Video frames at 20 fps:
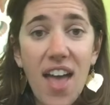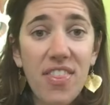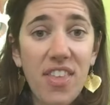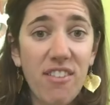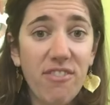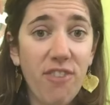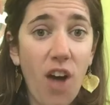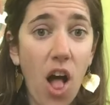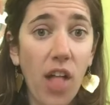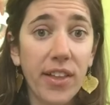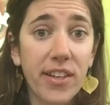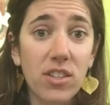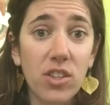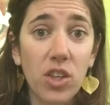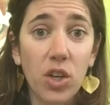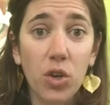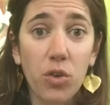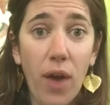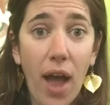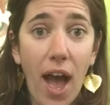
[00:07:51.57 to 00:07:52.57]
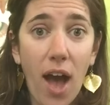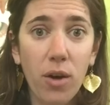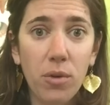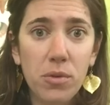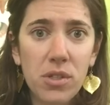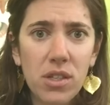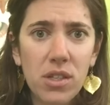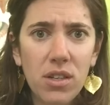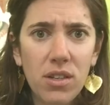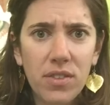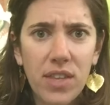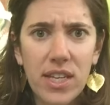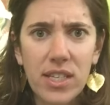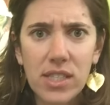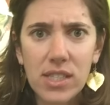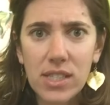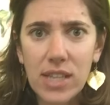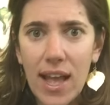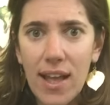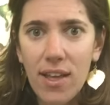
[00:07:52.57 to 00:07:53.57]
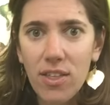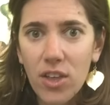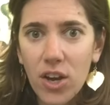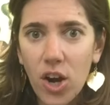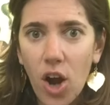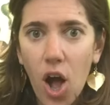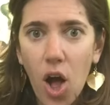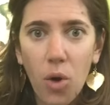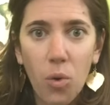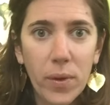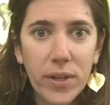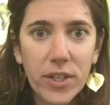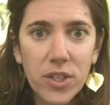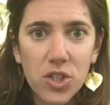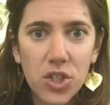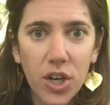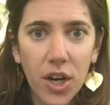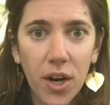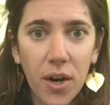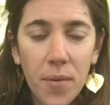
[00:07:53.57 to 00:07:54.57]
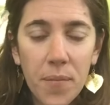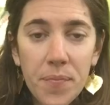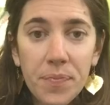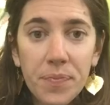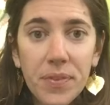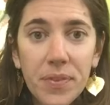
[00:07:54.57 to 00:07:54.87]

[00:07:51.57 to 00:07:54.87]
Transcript: They fall into the ground. They stay there all winter.